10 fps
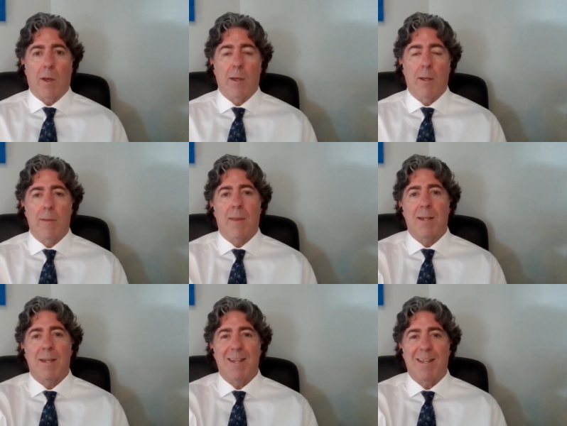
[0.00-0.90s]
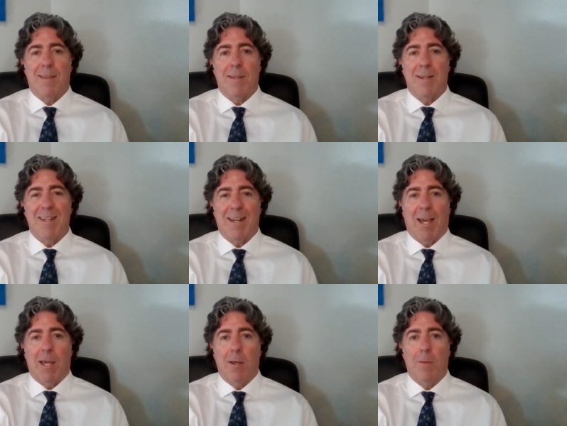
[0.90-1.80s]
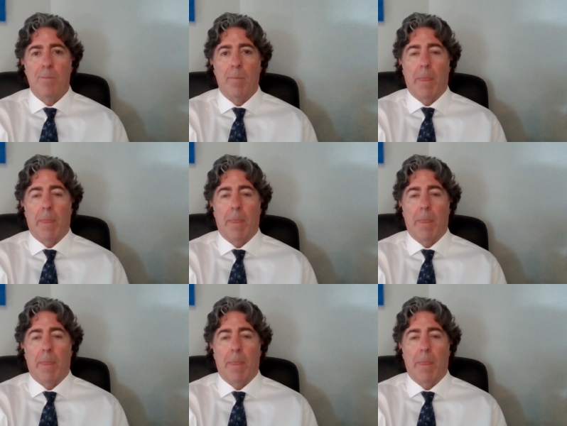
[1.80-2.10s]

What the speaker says: on the denial,